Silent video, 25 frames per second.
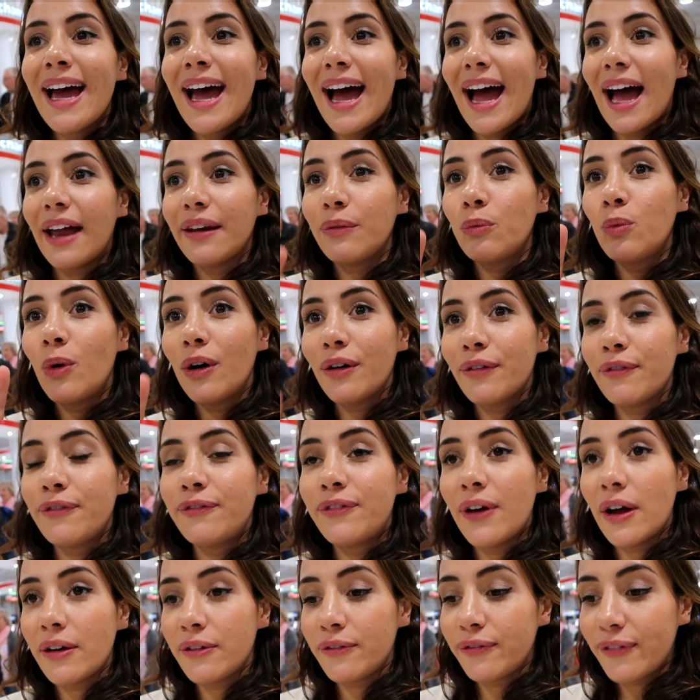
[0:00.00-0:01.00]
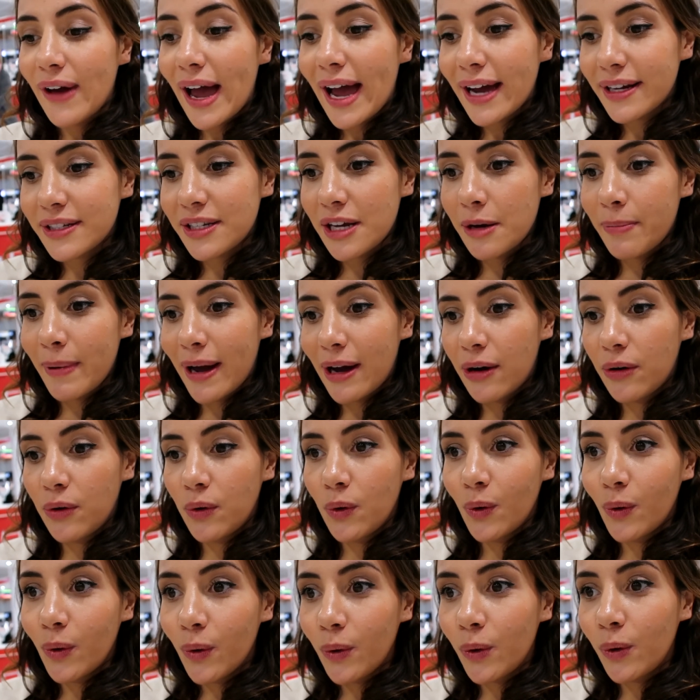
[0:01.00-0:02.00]
And one fun fact about
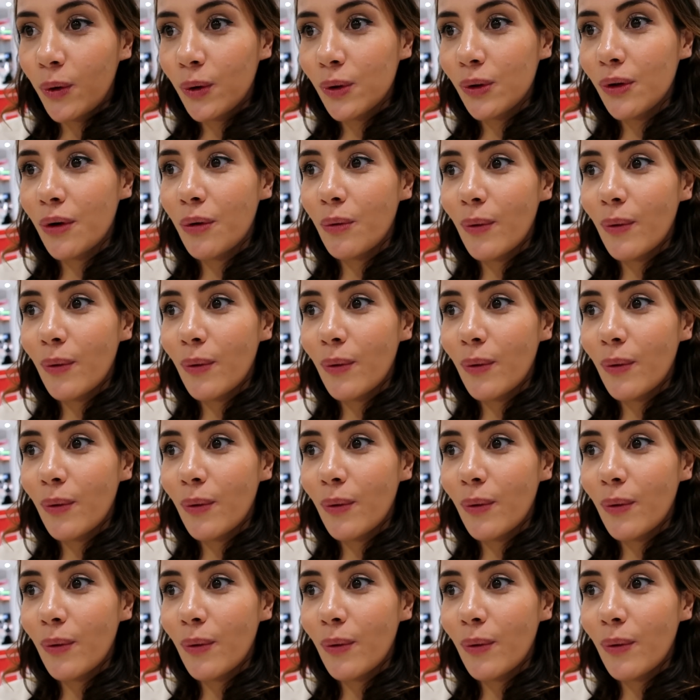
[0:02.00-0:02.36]
all